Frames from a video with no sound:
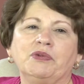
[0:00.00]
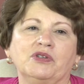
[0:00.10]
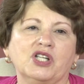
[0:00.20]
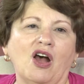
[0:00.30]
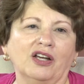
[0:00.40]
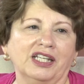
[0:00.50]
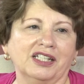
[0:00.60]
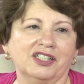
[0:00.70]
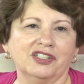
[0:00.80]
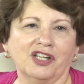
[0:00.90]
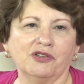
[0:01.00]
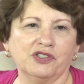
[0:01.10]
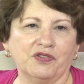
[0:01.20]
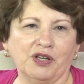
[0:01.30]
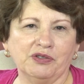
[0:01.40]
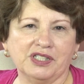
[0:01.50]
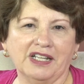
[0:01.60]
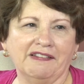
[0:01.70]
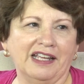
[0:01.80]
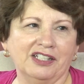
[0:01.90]
are talking to those folks,
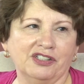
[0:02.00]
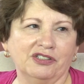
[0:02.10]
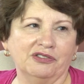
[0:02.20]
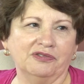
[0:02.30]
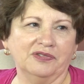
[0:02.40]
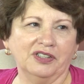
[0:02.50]
and they do.